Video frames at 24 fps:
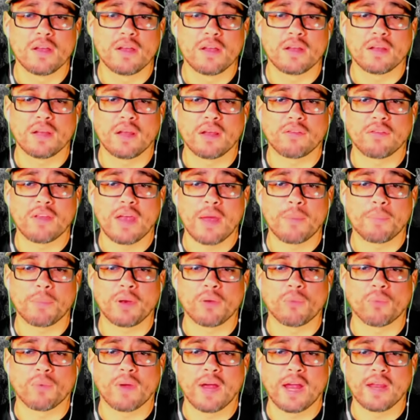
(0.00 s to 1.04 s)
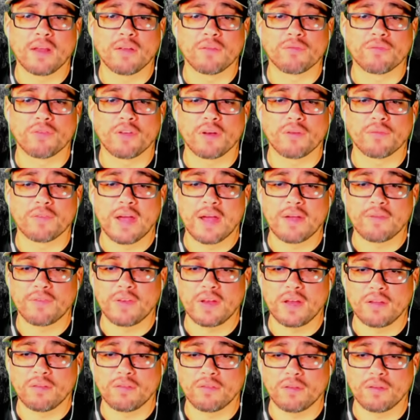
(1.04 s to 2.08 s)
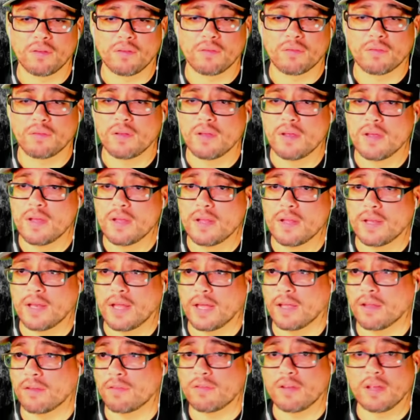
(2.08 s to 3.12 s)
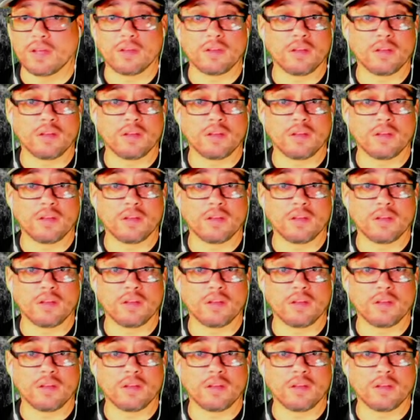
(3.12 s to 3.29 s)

that's happening right in front of our faces. Like I said,